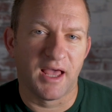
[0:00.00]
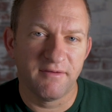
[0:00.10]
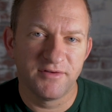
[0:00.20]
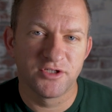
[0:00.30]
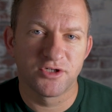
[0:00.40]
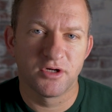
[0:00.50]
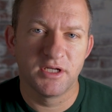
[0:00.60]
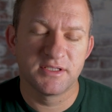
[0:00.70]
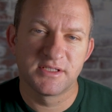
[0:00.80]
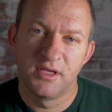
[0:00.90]
life
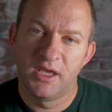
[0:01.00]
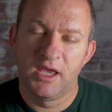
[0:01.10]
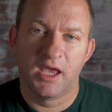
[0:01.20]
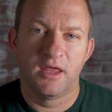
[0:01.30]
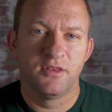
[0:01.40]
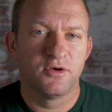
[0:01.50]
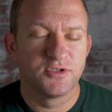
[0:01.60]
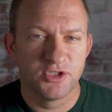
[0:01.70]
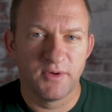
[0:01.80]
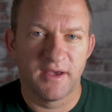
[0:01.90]
insurance, and those
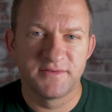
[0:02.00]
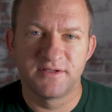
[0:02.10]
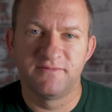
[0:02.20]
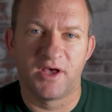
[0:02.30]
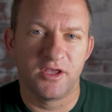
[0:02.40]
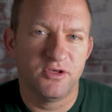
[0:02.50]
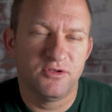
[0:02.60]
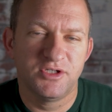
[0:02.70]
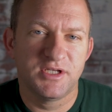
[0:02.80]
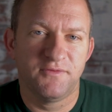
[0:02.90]
do have some value. You
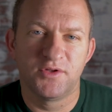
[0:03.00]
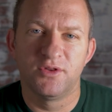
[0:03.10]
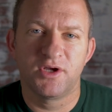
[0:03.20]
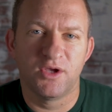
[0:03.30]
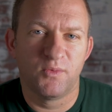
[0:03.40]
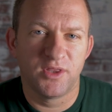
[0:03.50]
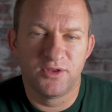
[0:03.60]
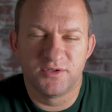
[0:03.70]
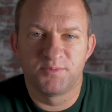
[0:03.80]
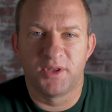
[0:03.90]
just have to look at what
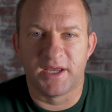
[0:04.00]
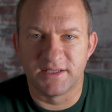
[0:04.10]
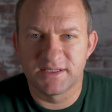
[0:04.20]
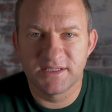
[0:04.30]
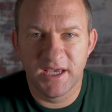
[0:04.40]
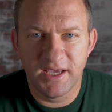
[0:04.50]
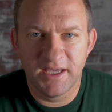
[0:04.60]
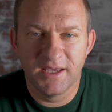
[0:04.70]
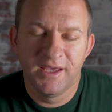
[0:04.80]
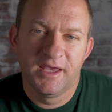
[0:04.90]
those plans
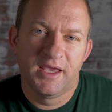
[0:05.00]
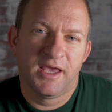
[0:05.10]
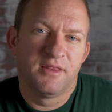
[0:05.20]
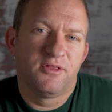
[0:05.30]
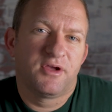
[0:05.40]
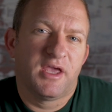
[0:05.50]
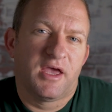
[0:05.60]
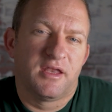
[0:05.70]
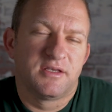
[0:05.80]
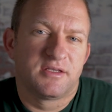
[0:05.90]
say and look
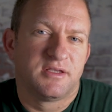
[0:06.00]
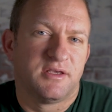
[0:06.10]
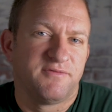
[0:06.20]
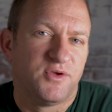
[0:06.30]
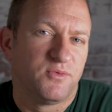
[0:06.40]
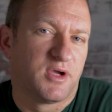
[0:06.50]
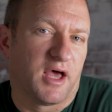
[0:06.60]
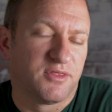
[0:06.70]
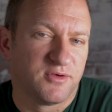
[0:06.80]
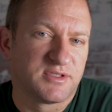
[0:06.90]
at, if you
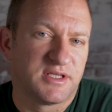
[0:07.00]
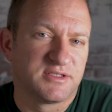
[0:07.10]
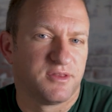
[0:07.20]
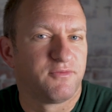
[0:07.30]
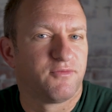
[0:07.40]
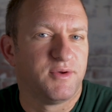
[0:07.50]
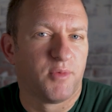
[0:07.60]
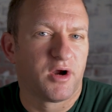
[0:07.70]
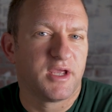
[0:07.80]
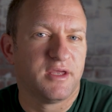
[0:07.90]
got those things on the free
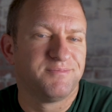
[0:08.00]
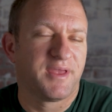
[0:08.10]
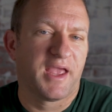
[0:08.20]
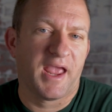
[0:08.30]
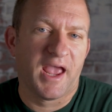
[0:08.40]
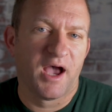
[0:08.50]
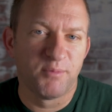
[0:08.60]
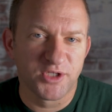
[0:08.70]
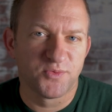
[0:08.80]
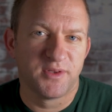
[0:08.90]
market, how
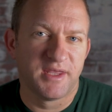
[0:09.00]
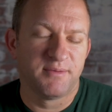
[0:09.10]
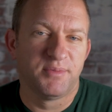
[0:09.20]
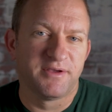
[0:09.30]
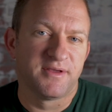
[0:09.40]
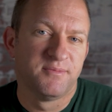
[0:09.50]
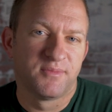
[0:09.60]
much would they be